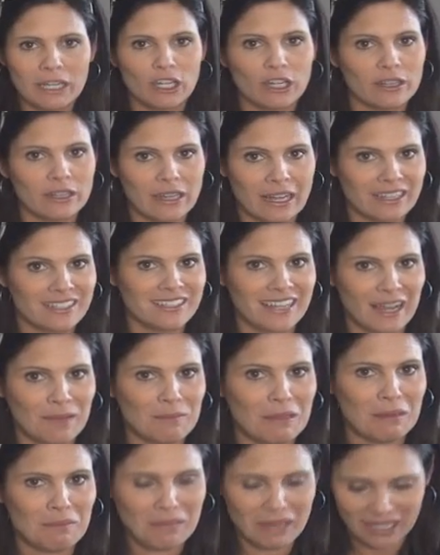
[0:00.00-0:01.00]
bigger the next
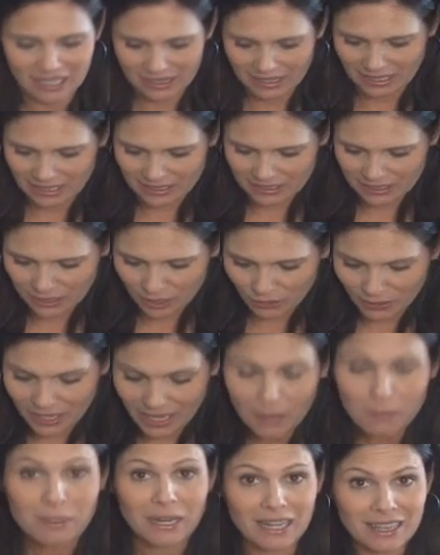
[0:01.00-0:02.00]
time they make these. So,
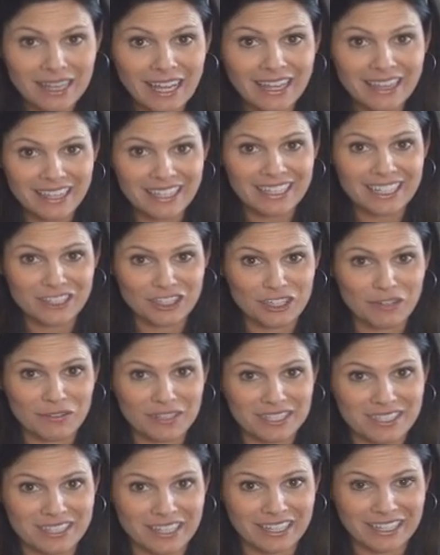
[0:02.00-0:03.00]
but I like the addition of
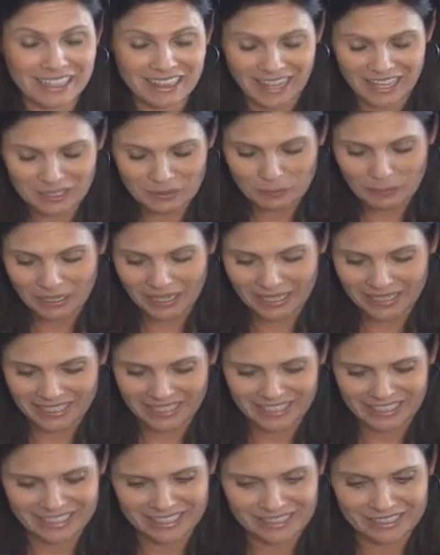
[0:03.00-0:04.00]
a sunglass
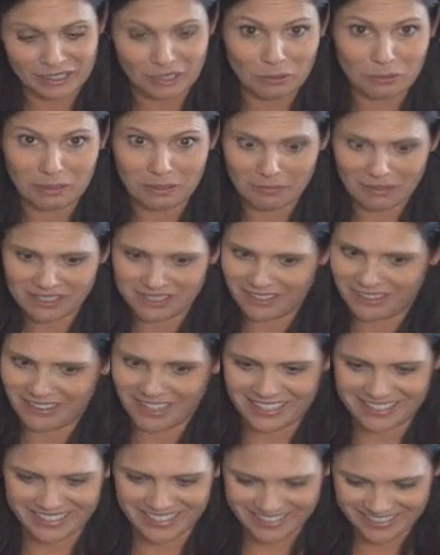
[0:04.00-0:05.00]
pocket because, you know, me and my
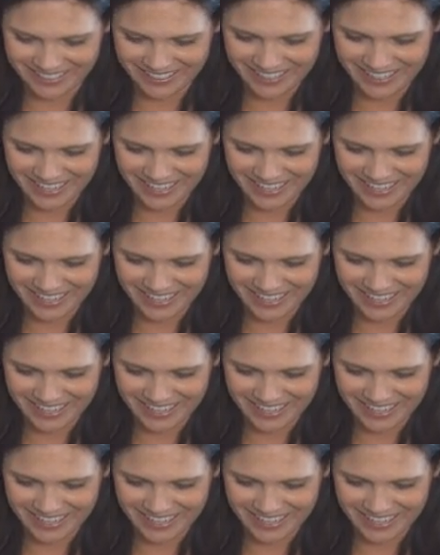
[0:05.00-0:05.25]
sunglasses.